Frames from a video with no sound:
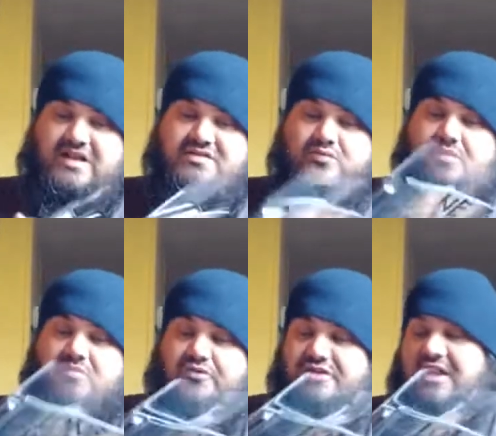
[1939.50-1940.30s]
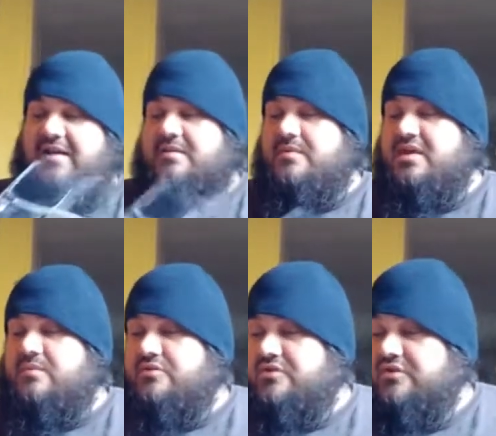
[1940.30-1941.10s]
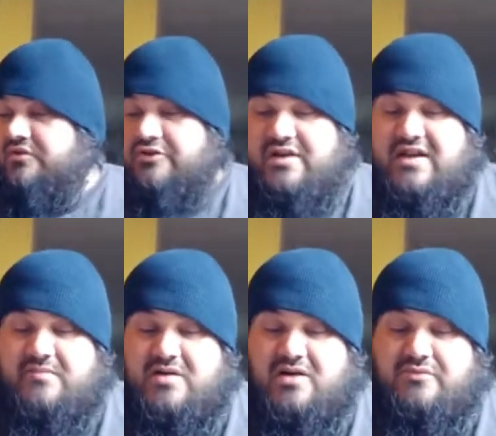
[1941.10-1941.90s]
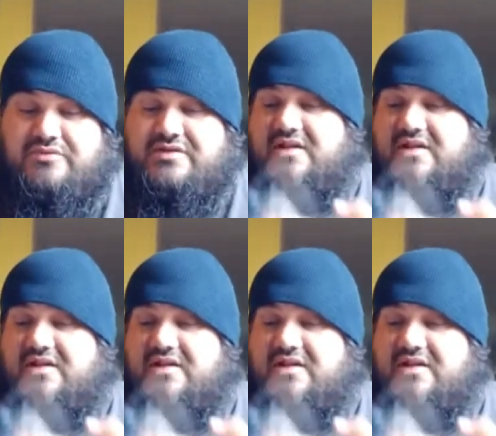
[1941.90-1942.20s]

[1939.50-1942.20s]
I just want more time to be able to create my own